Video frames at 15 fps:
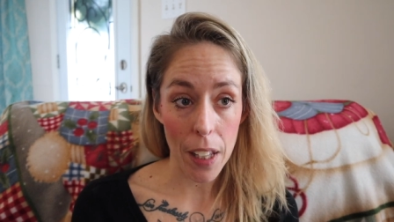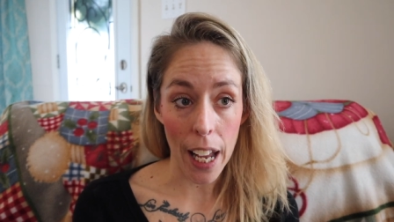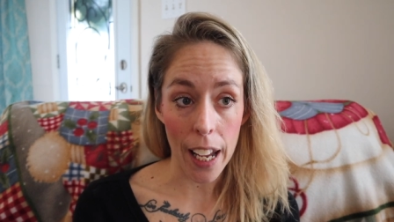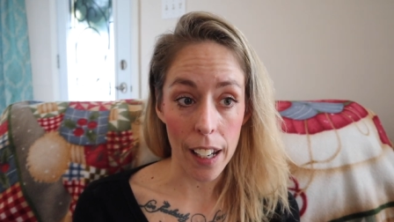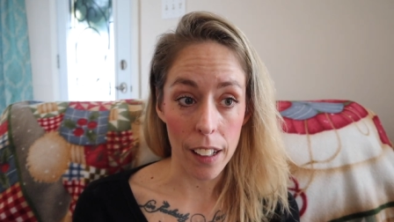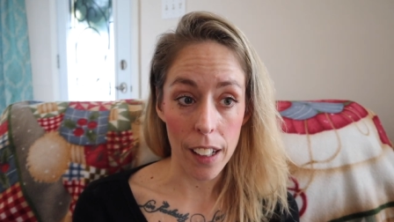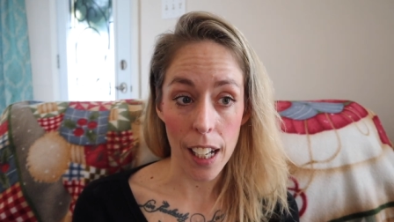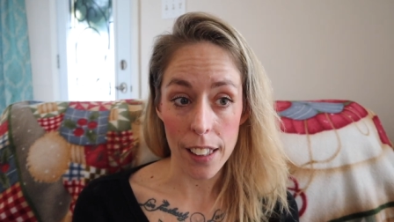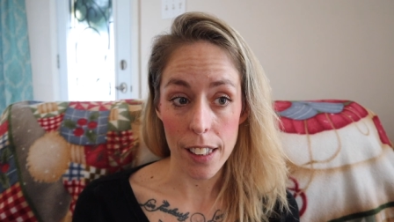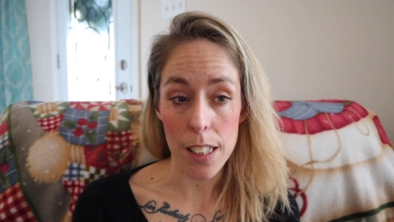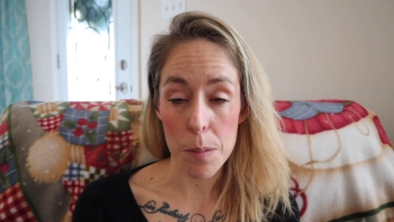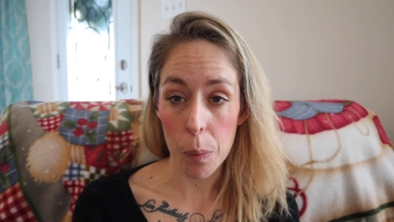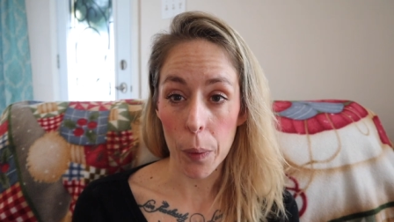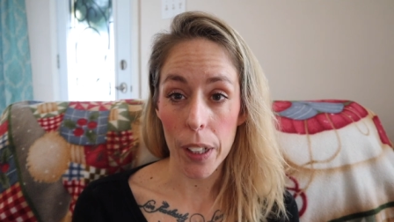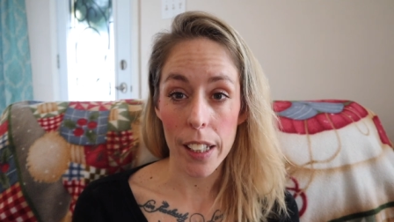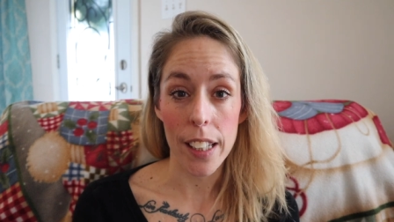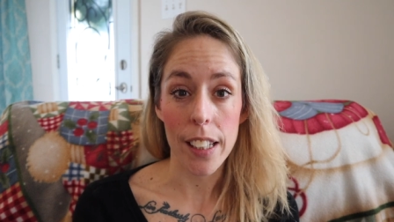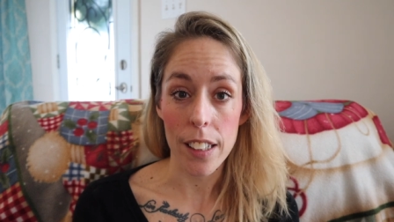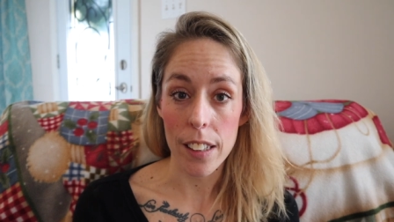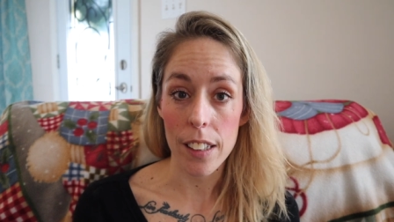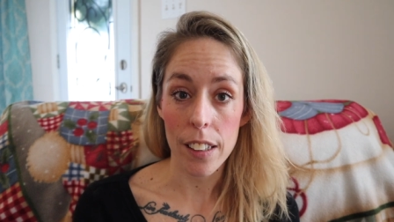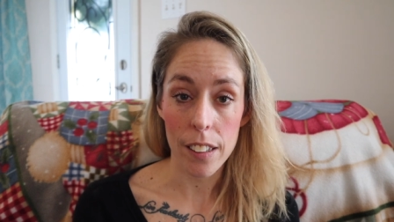And at this point,
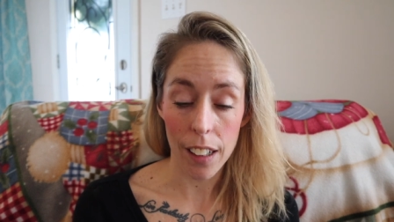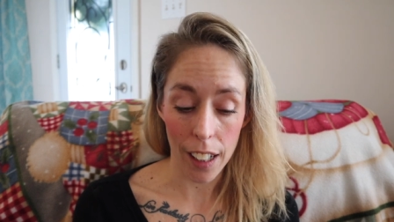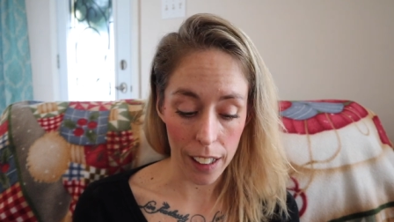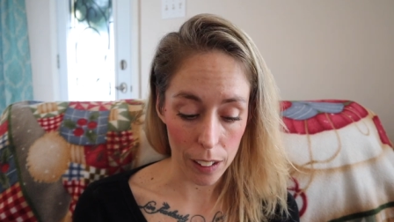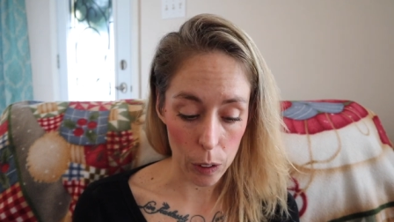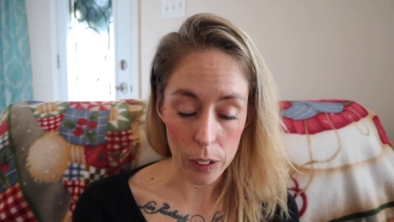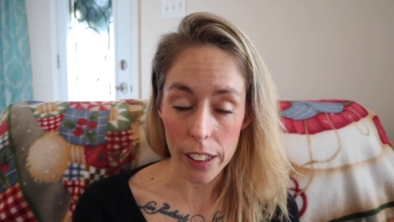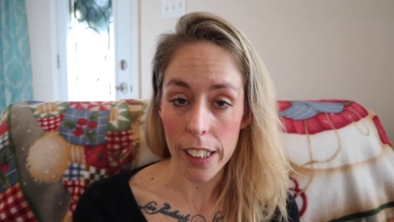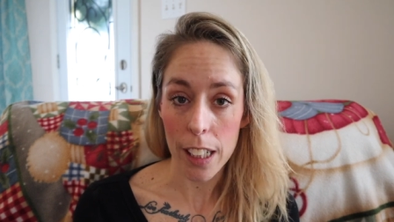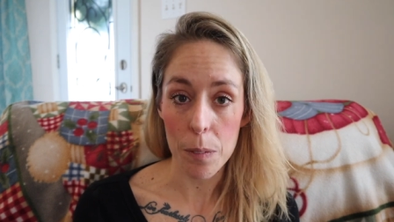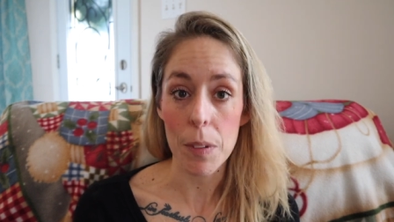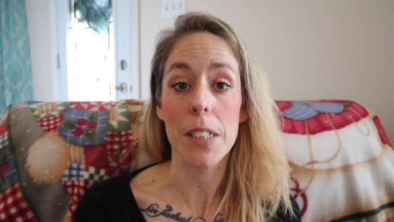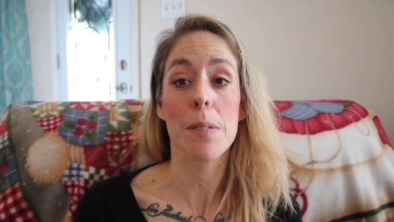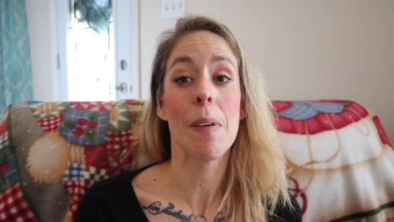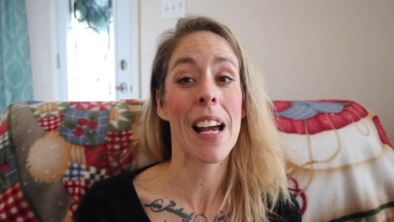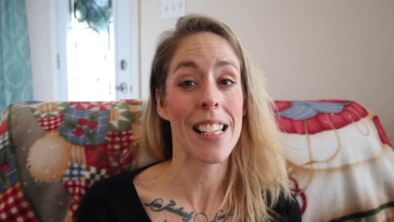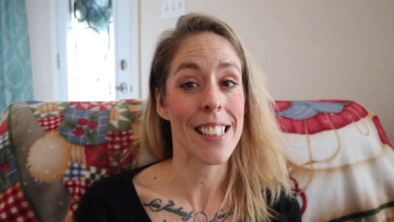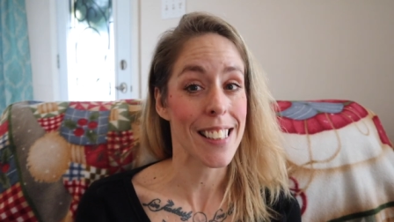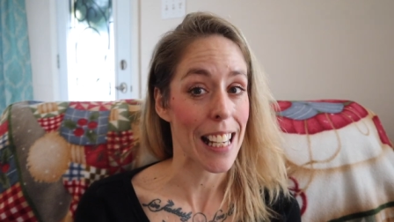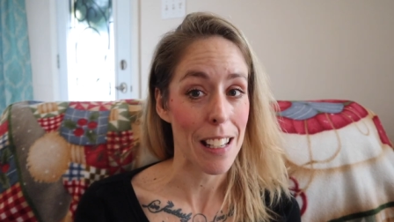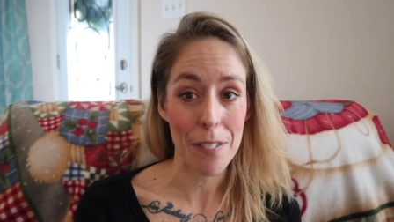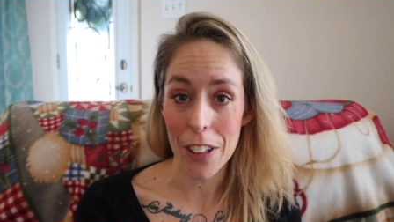he, I looked at him as my
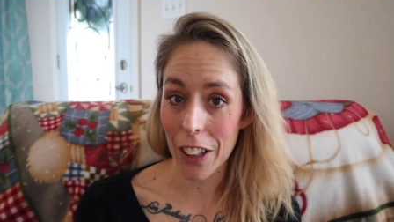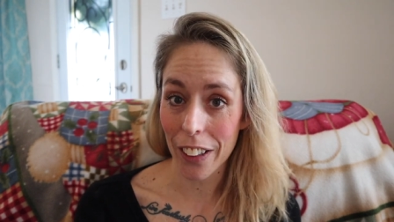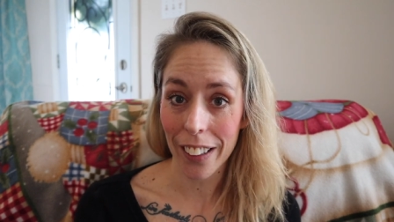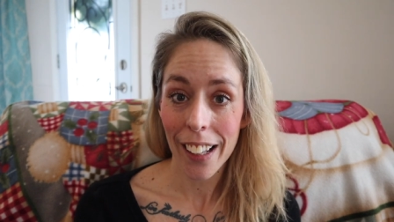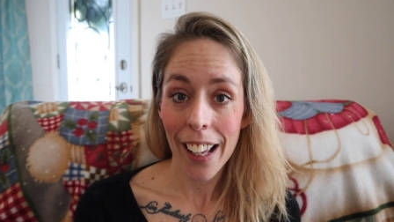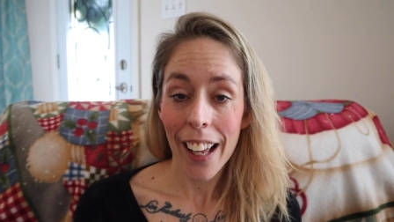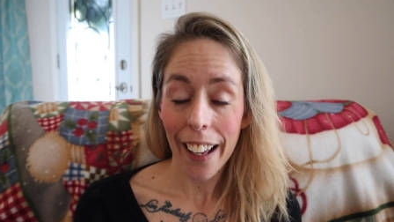savior.